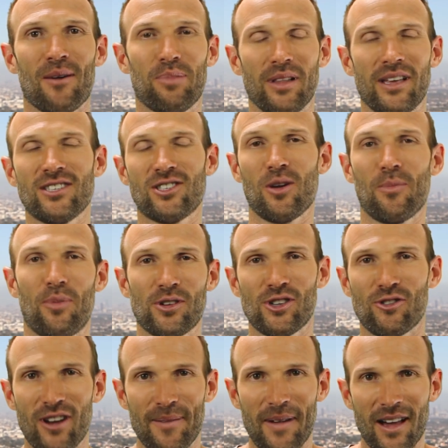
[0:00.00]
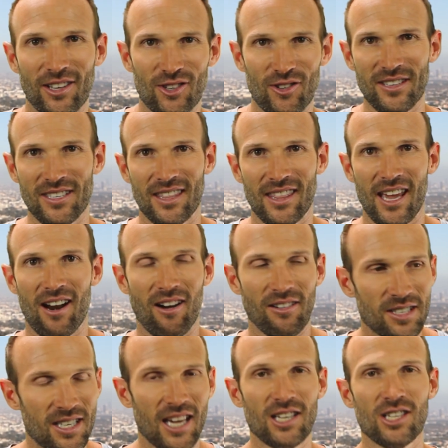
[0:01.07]
please do put your email address in there. I'll
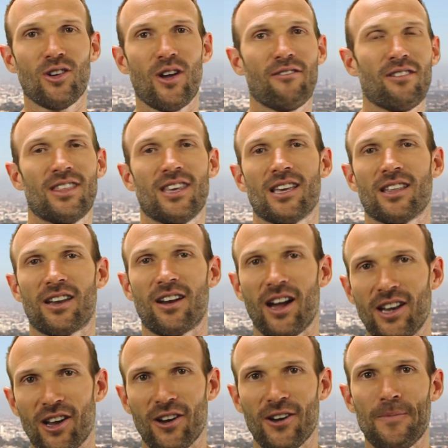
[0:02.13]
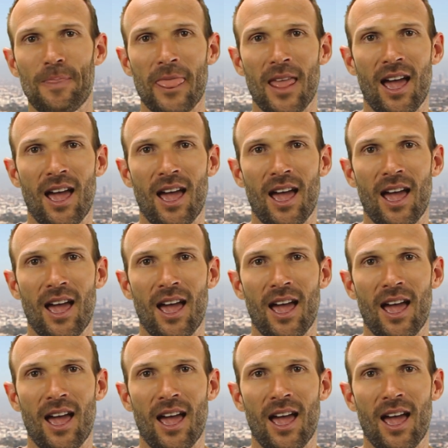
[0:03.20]
send you everything that I know.